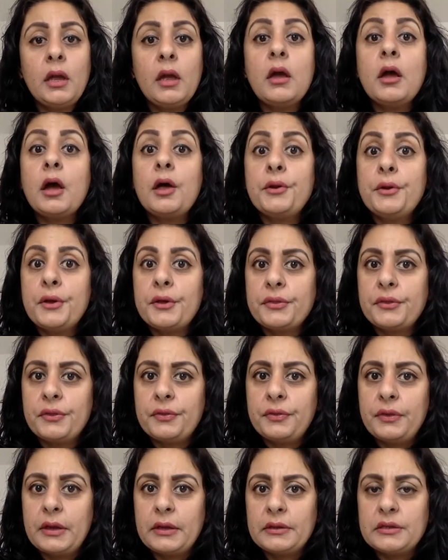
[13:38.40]
Another
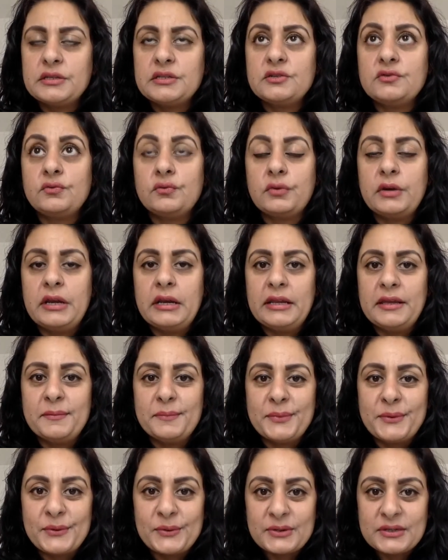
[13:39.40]
thing, this is really
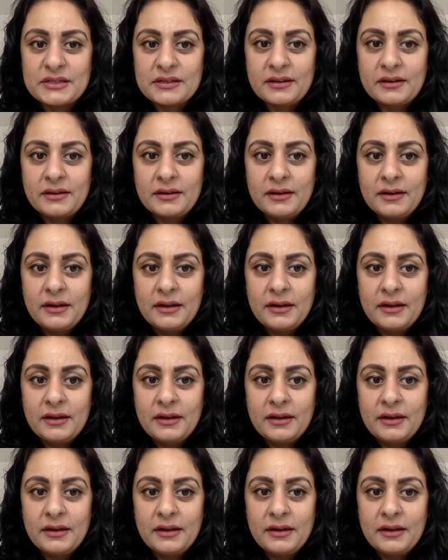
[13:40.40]
important.